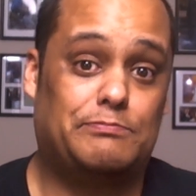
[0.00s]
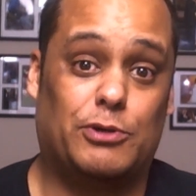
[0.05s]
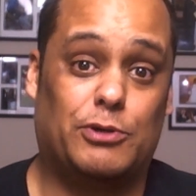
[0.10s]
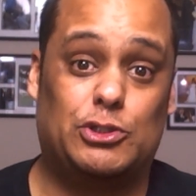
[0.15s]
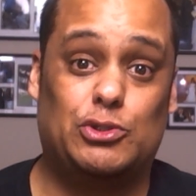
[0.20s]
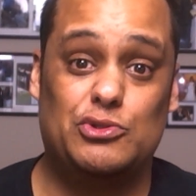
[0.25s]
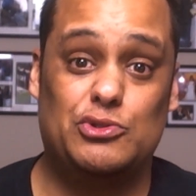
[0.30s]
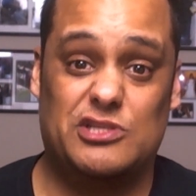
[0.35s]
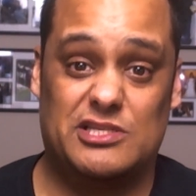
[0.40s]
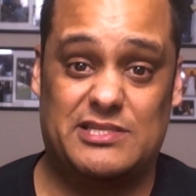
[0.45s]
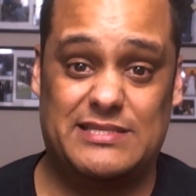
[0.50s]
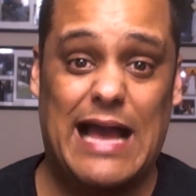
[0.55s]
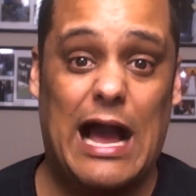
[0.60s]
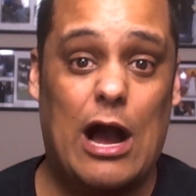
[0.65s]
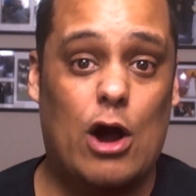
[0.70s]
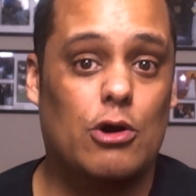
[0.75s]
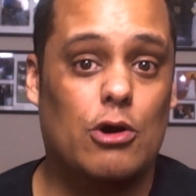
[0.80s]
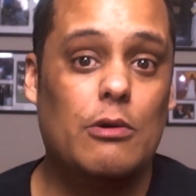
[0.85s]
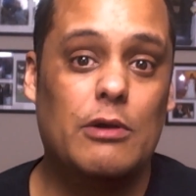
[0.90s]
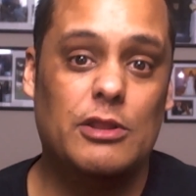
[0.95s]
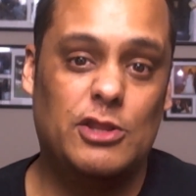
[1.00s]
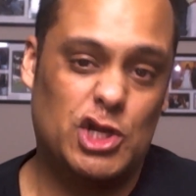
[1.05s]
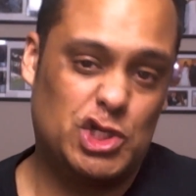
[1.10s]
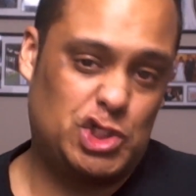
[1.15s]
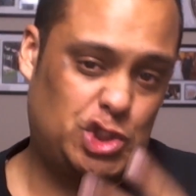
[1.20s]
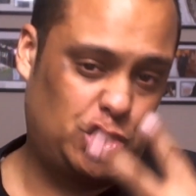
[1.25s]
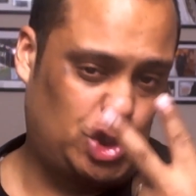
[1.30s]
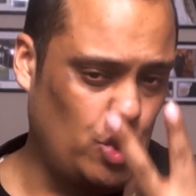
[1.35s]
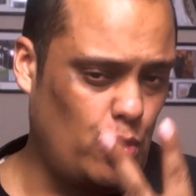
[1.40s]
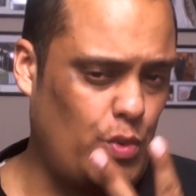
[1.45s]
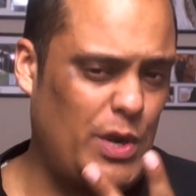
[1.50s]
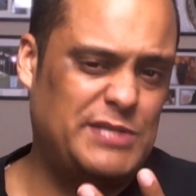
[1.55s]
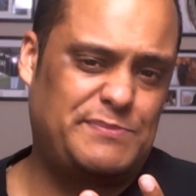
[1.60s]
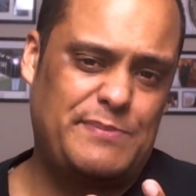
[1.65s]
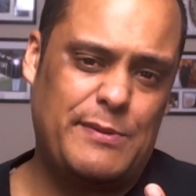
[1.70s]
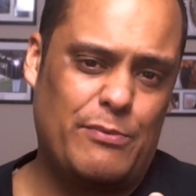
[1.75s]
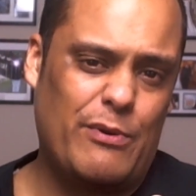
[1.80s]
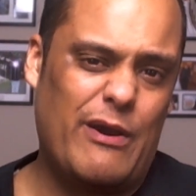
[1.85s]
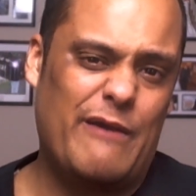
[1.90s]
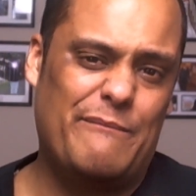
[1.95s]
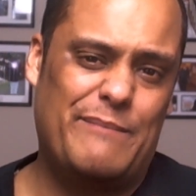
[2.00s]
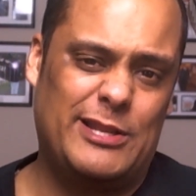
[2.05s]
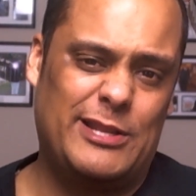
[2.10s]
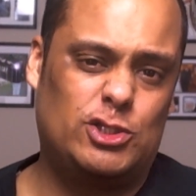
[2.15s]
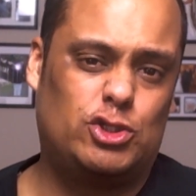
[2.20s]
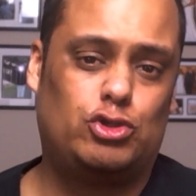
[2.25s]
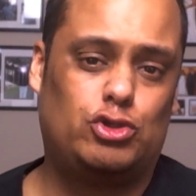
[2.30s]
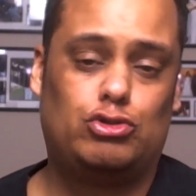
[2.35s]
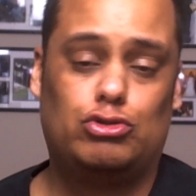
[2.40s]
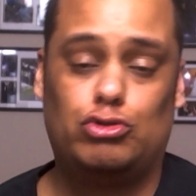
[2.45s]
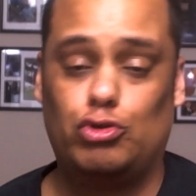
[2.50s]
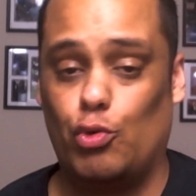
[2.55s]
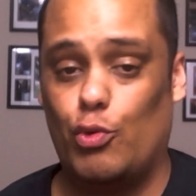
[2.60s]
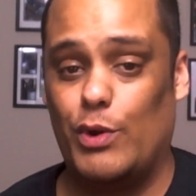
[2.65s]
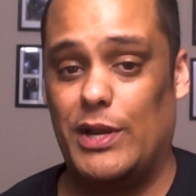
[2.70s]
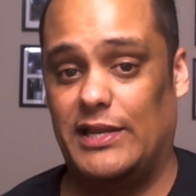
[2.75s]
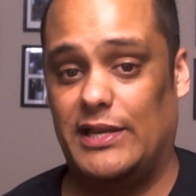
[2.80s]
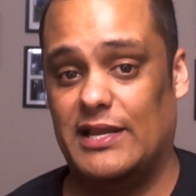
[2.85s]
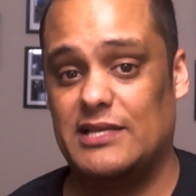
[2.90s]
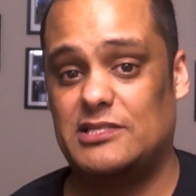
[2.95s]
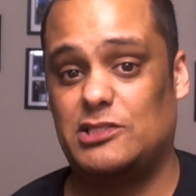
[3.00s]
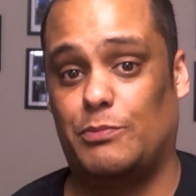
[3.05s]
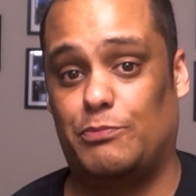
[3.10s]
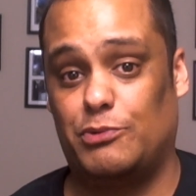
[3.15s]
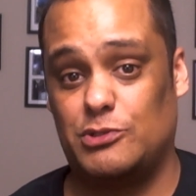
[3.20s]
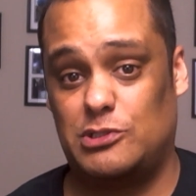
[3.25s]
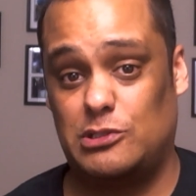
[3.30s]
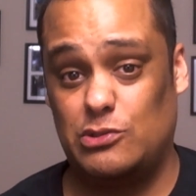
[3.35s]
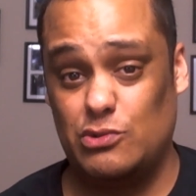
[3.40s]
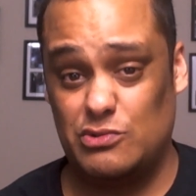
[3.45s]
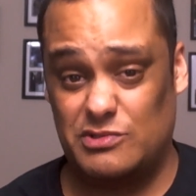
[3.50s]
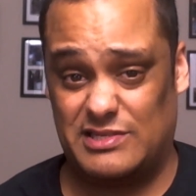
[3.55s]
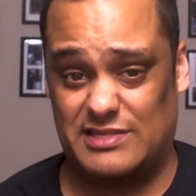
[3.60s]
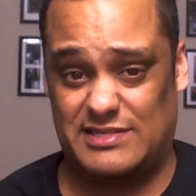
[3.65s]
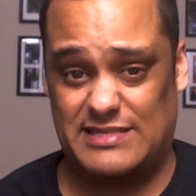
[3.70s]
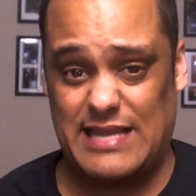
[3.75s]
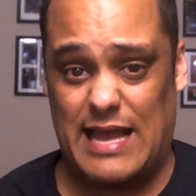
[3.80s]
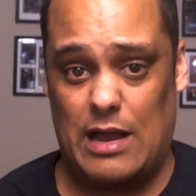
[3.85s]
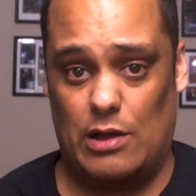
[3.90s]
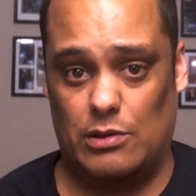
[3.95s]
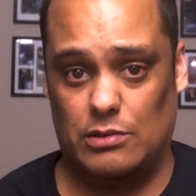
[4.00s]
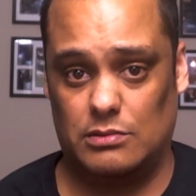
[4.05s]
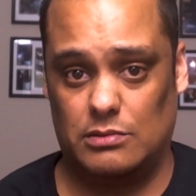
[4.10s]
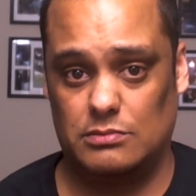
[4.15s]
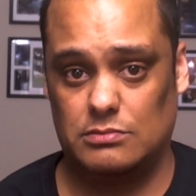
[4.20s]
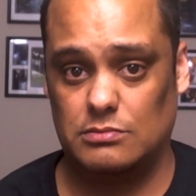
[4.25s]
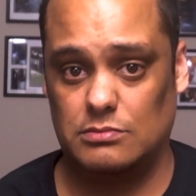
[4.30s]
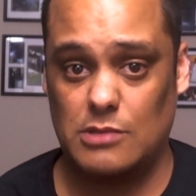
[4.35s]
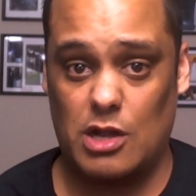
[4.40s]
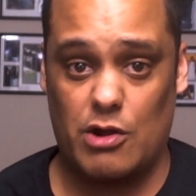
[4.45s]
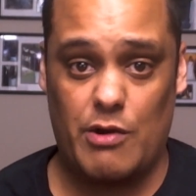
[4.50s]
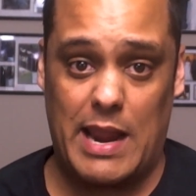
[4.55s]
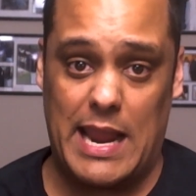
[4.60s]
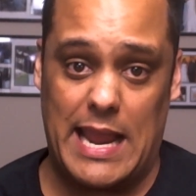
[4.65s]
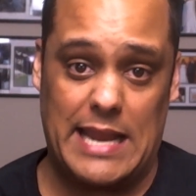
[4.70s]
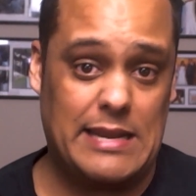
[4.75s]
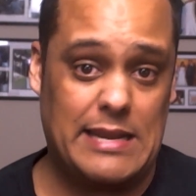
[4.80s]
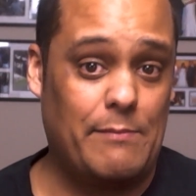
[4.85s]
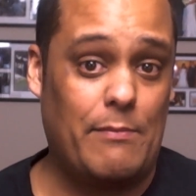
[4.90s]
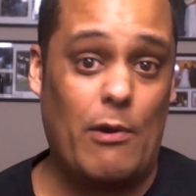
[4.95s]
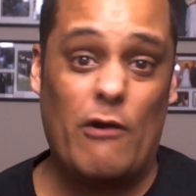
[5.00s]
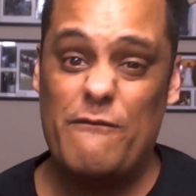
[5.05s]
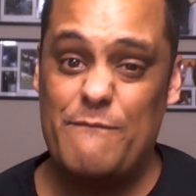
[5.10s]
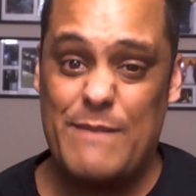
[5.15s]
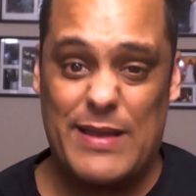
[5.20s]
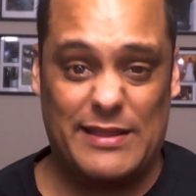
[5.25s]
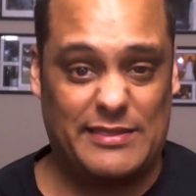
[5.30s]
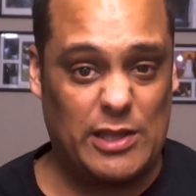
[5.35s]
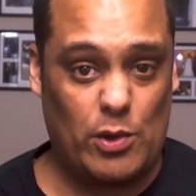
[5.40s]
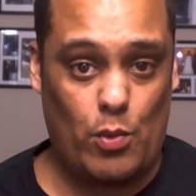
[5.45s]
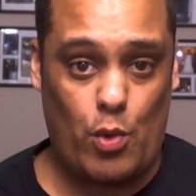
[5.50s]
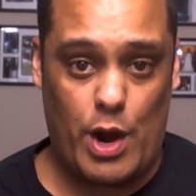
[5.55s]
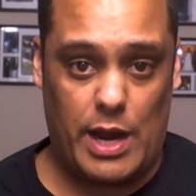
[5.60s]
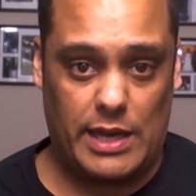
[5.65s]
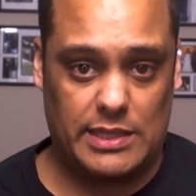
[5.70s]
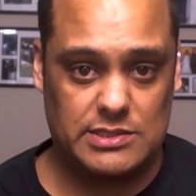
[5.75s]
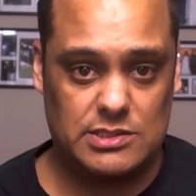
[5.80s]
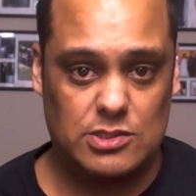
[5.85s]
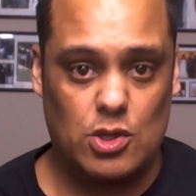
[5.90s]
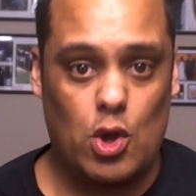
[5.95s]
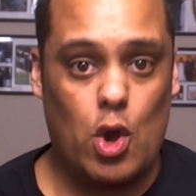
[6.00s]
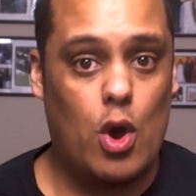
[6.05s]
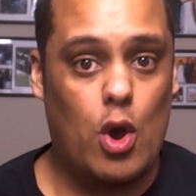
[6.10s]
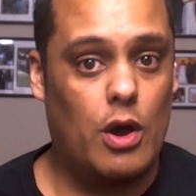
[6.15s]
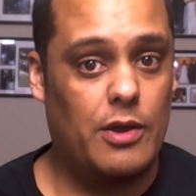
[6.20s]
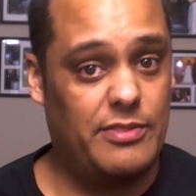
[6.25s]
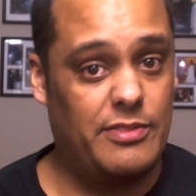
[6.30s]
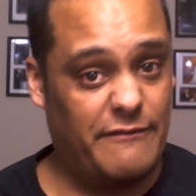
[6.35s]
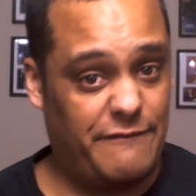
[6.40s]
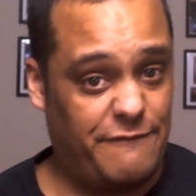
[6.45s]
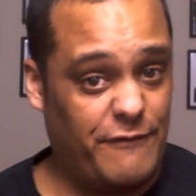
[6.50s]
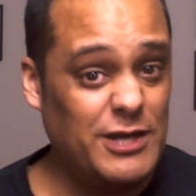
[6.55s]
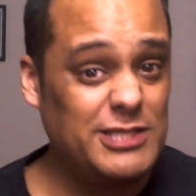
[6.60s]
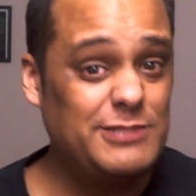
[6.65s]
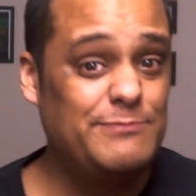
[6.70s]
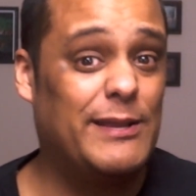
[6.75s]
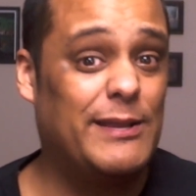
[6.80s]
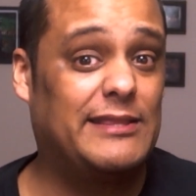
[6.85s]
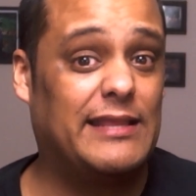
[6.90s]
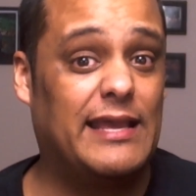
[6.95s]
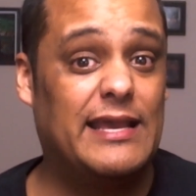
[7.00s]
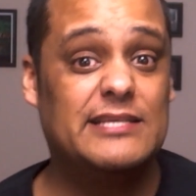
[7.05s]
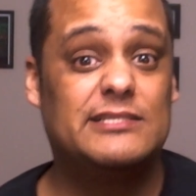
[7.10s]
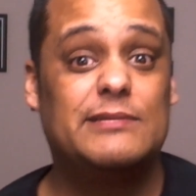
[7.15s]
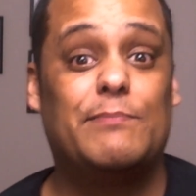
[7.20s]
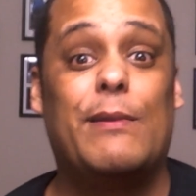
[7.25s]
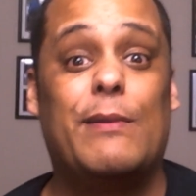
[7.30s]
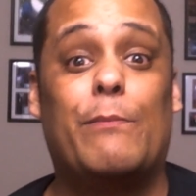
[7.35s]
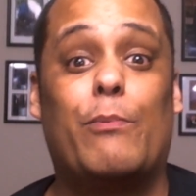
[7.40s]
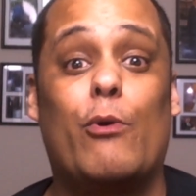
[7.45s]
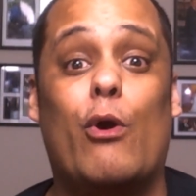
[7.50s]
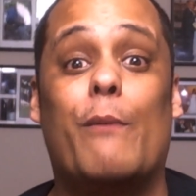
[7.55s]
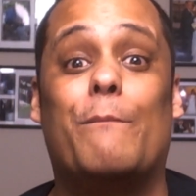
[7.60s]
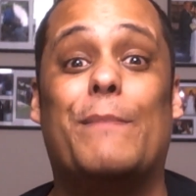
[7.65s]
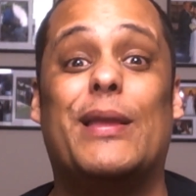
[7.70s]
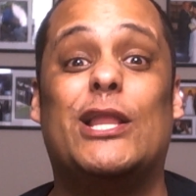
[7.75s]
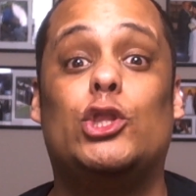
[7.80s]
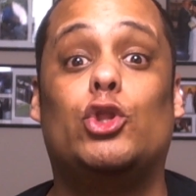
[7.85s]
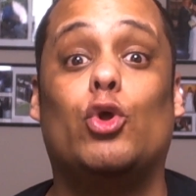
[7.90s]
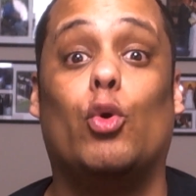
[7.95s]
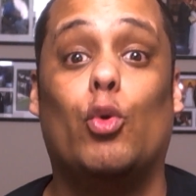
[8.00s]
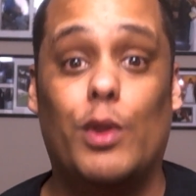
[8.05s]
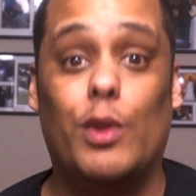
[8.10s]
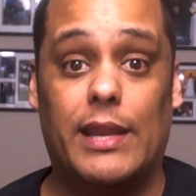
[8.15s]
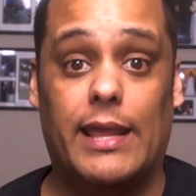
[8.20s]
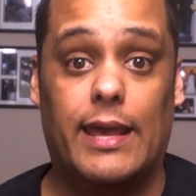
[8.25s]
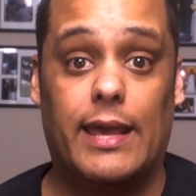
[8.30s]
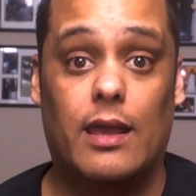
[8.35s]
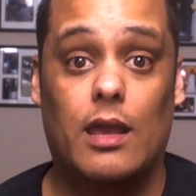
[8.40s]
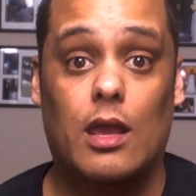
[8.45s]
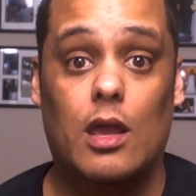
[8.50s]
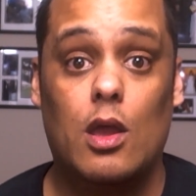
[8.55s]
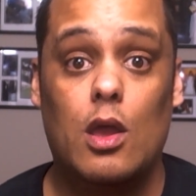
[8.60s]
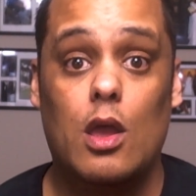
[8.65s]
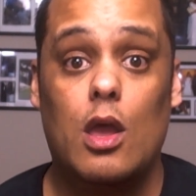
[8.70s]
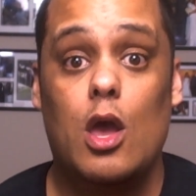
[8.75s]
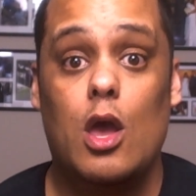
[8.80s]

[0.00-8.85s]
produce the sound. There's 2 ways people have been doing this to produce the sound. All right, and then both method works. The first method is people have been doing it